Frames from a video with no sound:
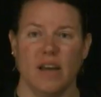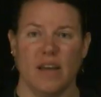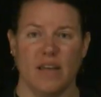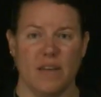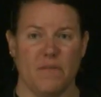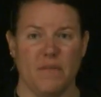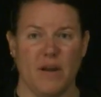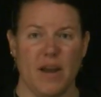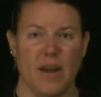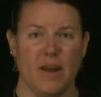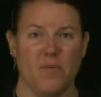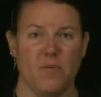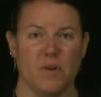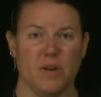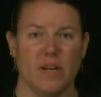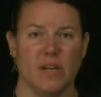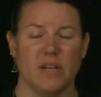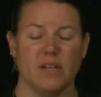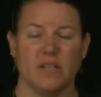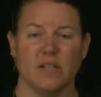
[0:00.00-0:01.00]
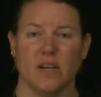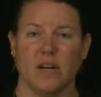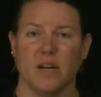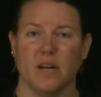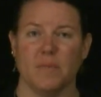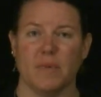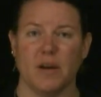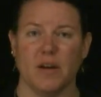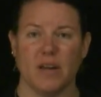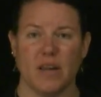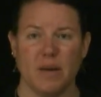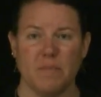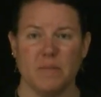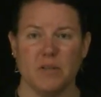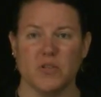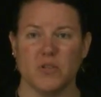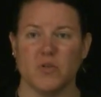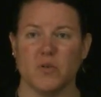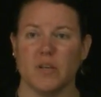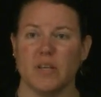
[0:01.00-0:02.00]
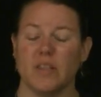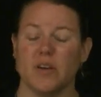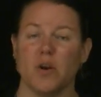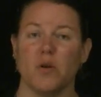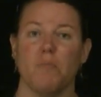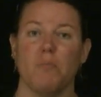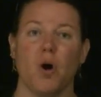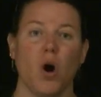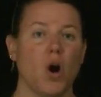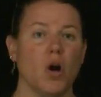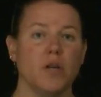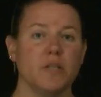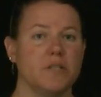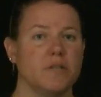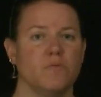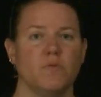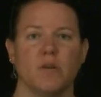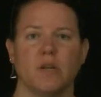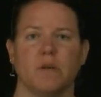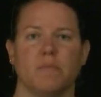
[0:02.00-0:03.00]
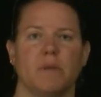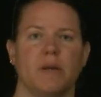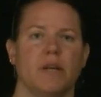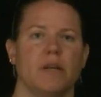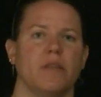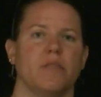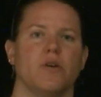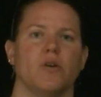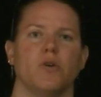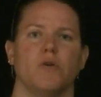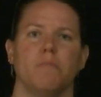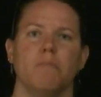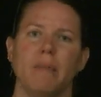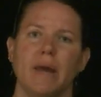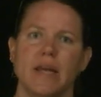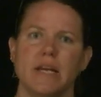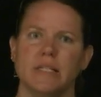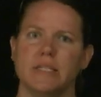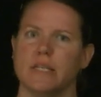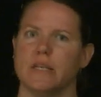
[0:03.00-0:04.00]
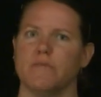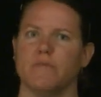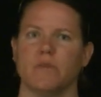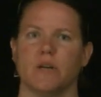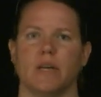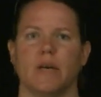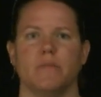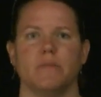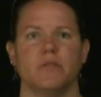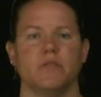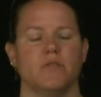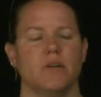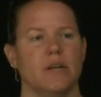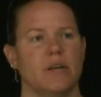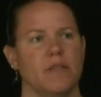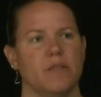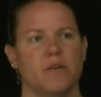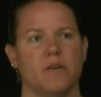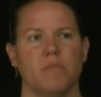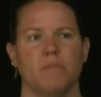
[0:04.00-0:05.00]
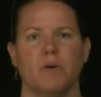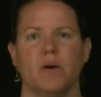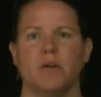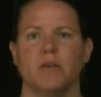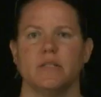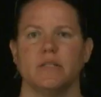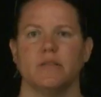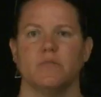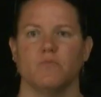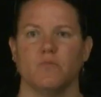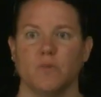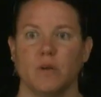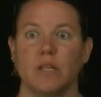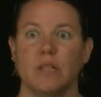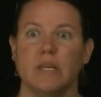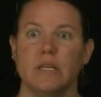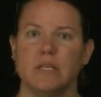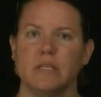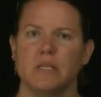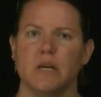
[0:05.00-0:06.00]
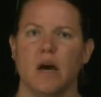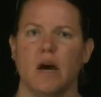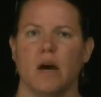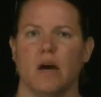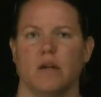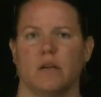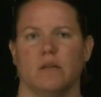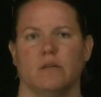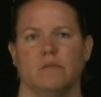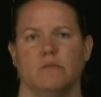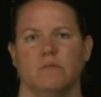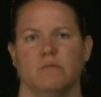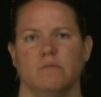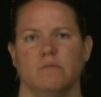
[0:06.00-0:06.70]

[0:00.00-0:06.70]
If I were going to talk about chemistry, there are parts of Wikipedia that are amazing for chemistry, and there are parts that really suck.